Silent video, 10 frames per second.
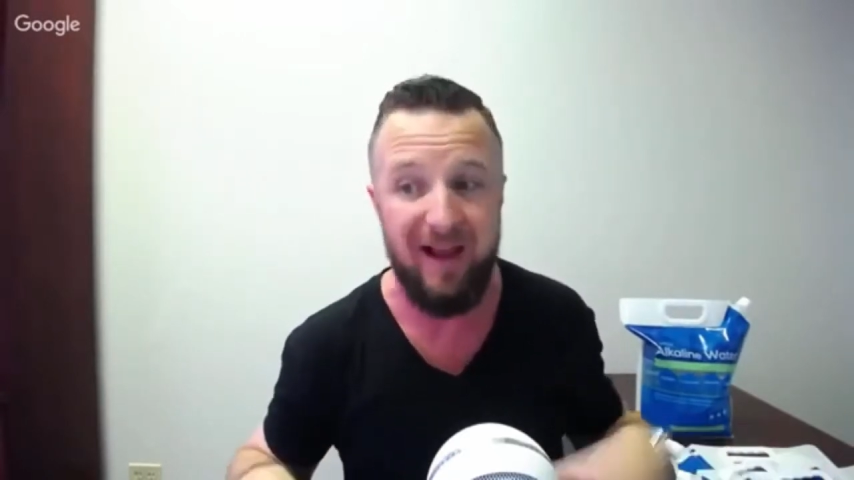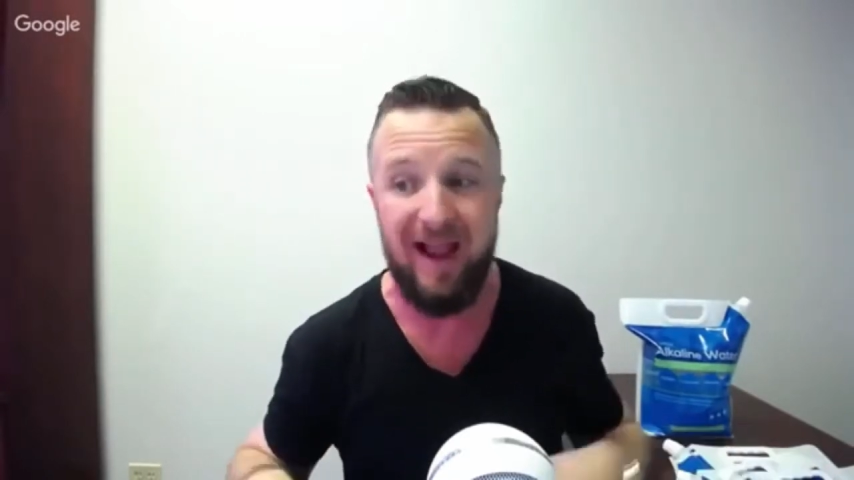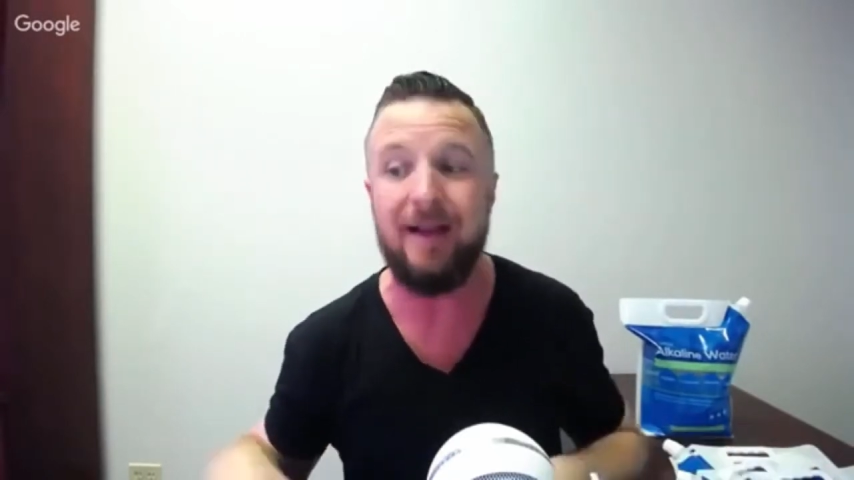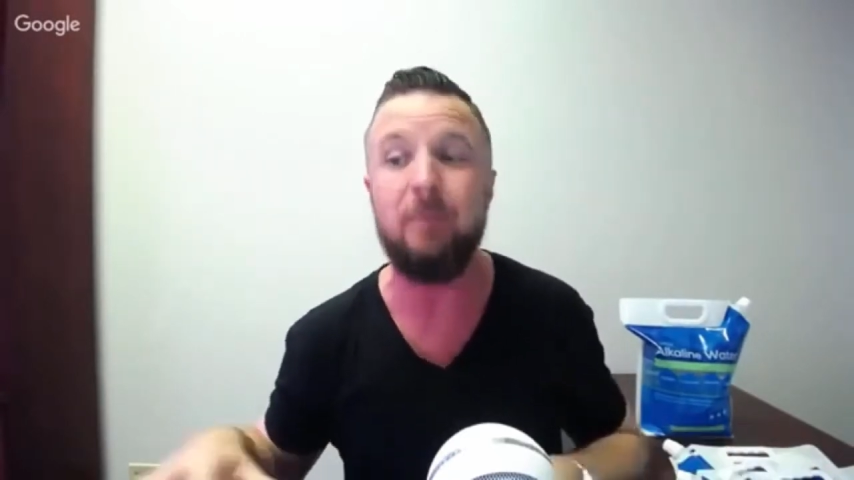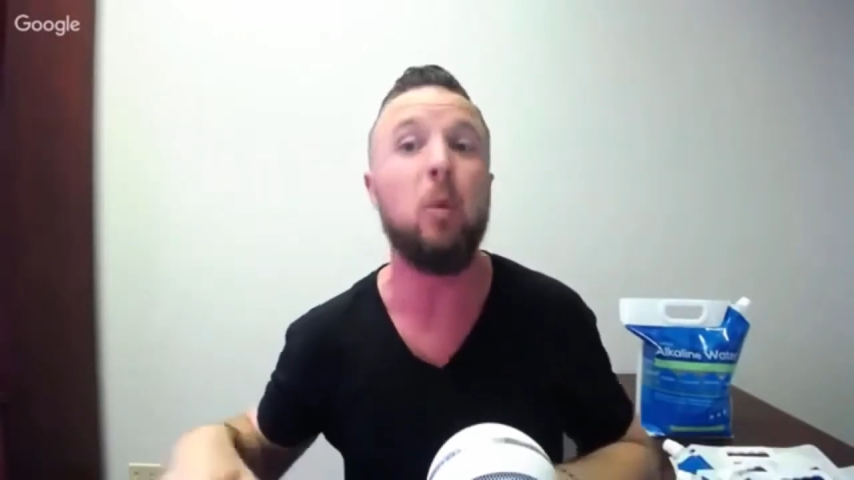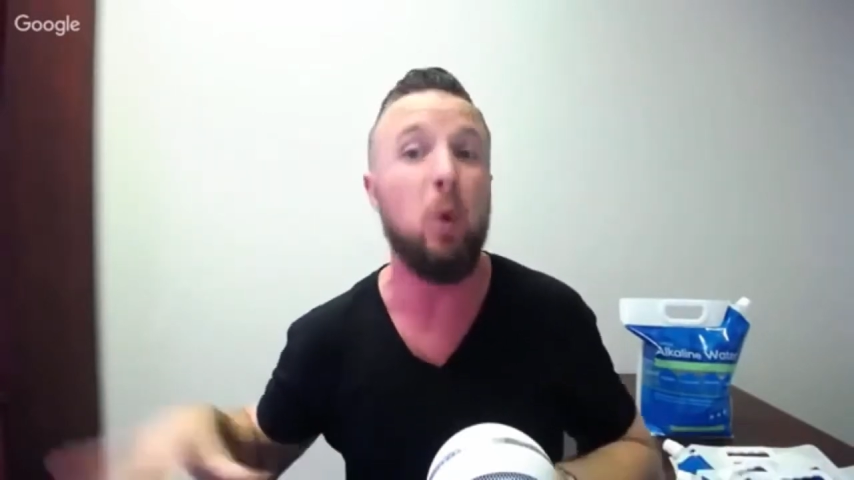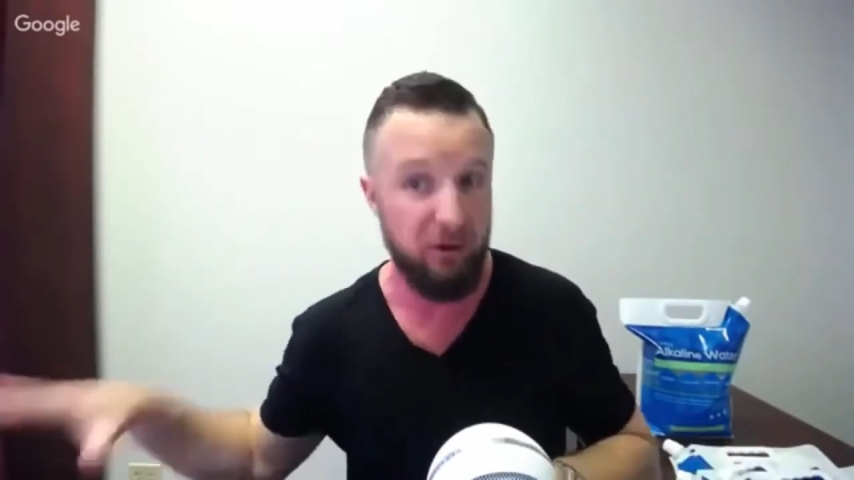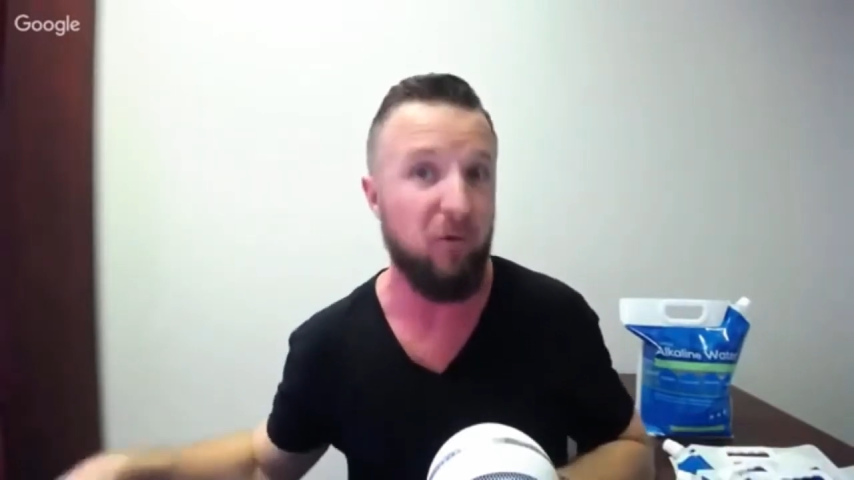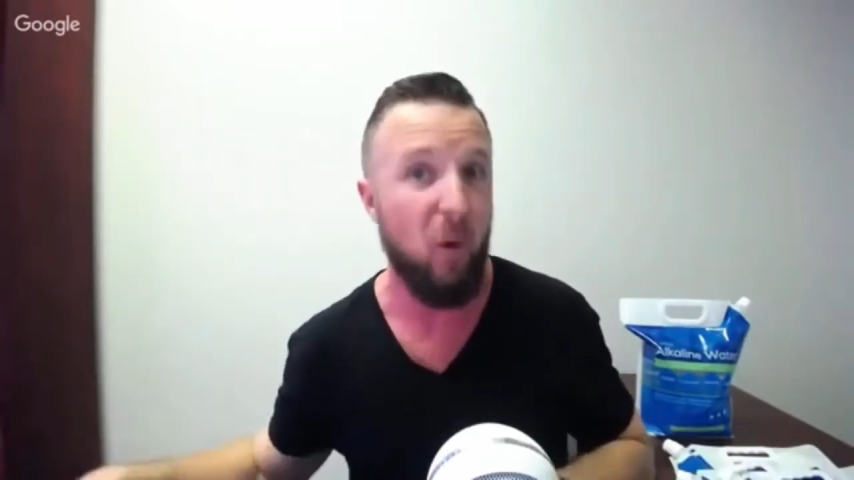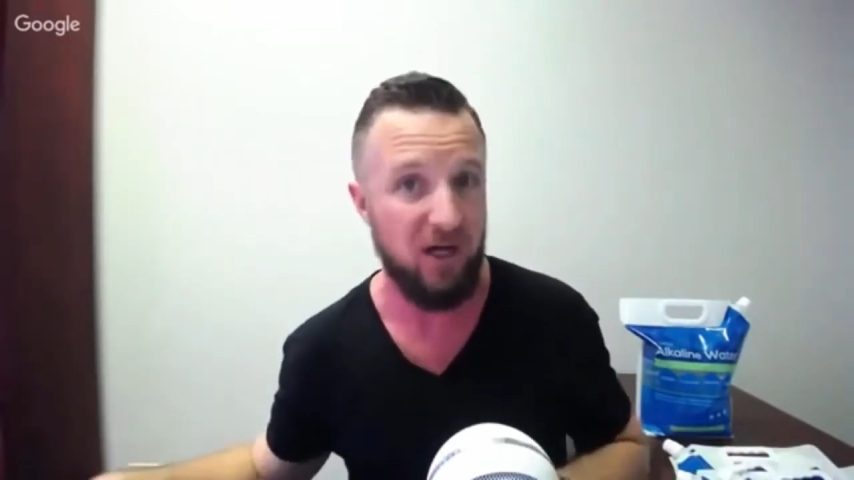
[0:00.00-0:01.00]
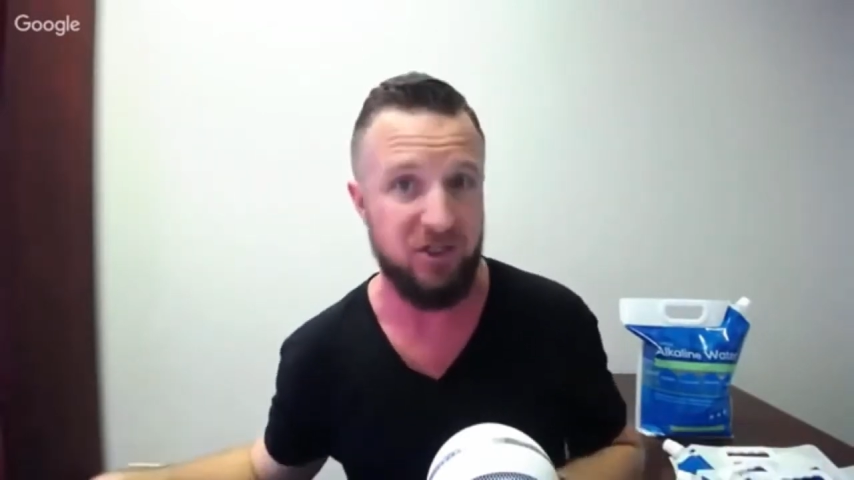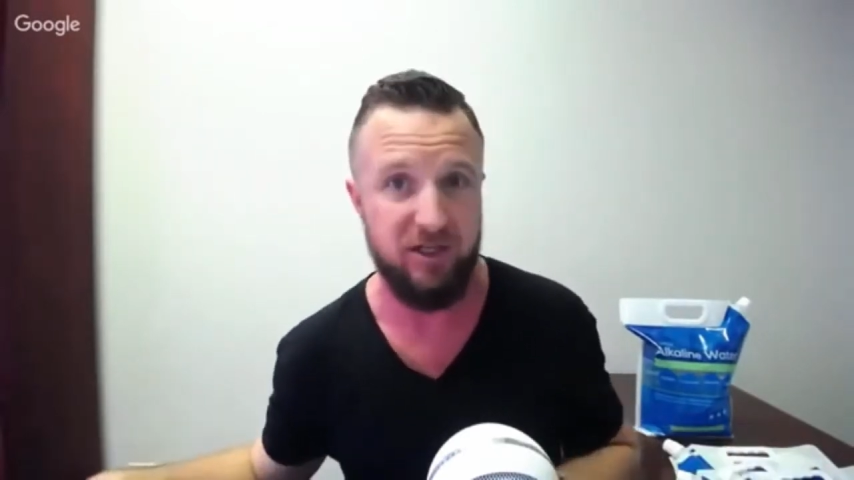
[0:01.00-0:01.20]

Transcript: Adam would have watched